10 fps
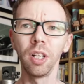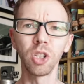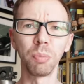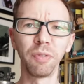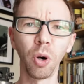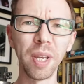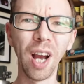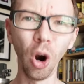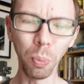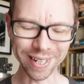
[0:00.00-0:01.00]
So before we
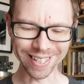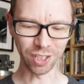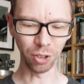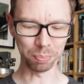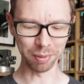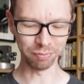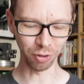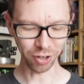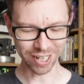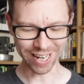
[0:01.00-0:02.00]
open this up,
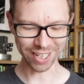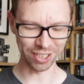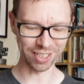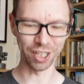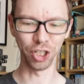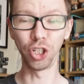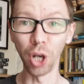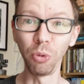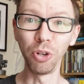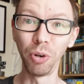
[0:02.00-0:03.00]
before I actually start
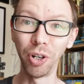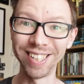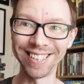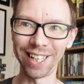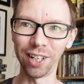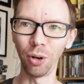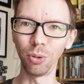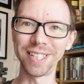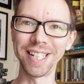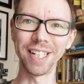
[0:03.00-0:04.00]
showing you guys the
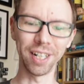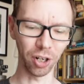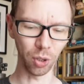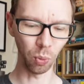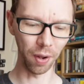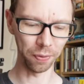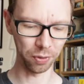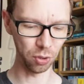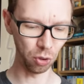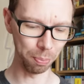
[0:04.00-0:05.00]
clothes here, I
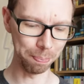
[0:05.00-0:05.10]
want to